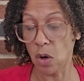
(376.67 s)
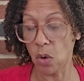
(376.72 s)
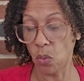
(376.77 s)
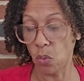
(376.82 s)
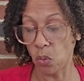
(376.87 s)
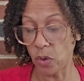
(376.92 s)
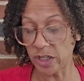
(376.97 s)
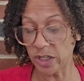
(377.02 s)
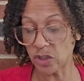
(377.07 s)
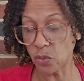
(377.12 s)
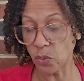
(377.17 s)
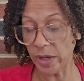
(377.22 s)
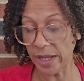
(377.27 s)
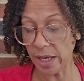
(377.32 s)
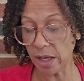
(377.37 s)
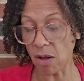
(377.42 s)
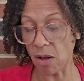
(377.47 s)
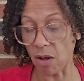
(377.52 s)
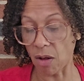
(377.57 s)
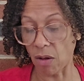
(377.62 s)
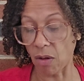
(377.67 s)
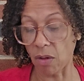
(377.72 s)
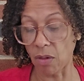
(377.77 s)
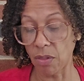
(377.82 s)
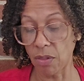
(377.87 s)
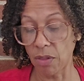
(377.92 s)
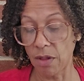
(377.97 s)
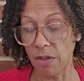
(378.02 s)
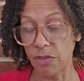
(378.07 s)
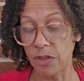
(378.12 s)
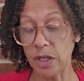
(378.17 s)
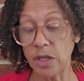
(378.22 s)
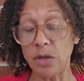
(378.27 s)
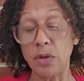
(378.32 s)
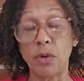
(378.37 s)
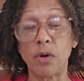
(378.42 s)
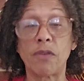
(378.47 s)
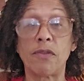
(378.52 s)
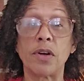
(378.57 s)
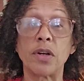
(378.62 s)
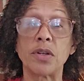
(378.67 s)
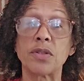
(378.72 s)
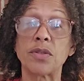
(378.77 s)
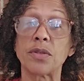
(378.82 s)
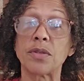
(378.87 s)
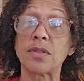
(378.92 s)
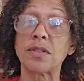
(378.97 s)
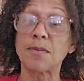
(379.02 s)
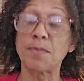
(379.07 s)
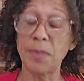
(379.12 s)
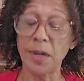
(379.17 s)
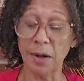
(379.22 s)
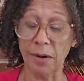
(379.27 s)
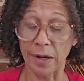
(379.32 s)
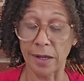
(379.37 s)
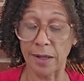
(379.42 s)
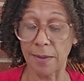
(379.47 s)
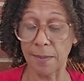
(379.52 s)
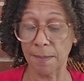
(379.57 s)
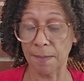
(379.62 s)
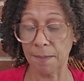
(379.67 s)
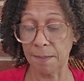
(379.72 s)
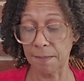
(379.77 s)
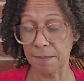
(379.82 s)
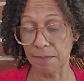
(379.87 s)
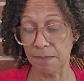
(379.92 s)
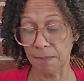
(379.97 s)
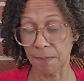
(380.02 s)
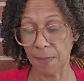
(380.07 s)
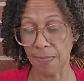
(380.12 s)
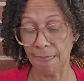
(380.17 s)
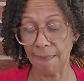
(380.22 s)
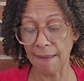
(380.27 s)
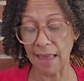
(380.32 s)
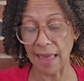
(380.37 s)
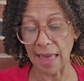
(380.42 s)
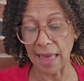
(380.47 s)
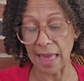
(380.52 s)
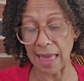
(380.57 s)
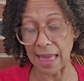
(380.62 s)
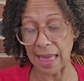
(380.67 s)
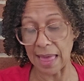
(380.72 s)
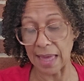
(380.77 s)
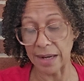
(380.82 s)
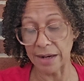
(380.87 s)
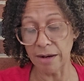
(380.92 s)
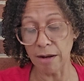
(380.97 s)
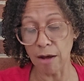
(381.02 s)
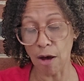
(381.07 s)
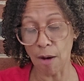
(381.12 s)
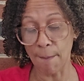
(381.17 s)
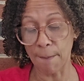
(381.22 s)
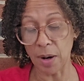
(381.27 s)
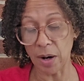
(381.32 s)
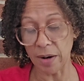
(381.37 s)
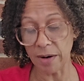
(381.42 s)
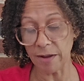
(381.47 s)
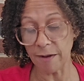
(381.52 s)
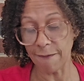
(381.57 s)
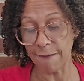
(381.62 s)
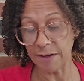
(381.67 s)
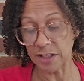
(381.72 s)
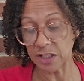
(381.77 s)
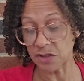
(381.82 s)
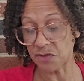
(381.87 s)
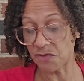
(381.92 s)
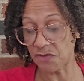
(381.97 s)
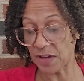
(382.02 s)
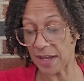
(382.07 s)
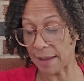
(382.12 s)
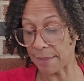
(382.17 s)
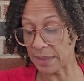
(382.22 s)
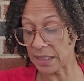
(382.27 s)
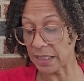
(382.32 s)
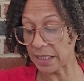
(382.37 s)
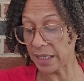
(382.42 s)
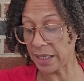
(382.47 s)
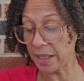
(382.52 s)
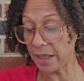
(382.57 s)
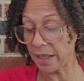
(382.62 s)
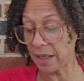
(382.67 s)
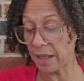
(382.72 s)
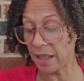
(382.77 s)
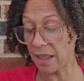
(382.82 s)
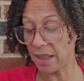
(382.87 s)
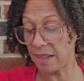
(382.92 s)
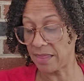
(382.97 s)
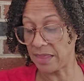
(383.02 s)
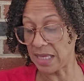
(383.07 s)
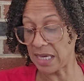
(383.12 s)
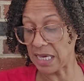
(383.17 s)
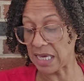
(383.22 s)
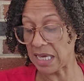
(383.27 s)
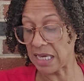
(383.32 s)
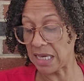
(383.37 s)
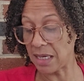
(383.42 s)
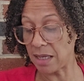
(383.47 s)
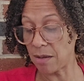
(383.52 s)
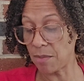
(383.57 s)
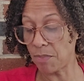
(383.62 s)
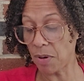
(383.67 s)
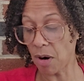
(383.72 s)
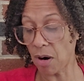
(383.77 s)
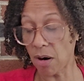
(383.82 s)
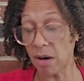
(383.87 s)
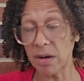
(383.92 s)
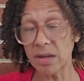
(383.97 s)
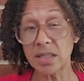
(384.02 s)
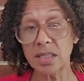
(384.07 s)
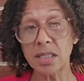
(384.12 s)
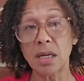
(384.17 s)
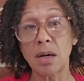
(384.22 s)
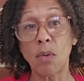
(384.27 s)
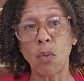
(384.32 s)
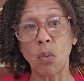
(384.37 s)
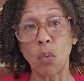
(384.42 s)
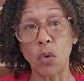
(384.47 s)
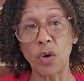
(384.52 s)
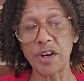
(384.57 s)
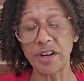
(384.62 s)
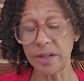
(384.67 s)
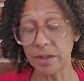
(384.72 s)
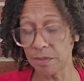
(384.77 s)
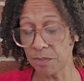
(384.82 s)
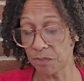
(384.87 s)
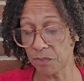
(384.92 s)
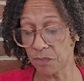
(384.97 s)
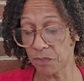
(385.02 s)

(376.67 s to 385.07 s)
which we call the universal spirit. And part of its family, the in part, one,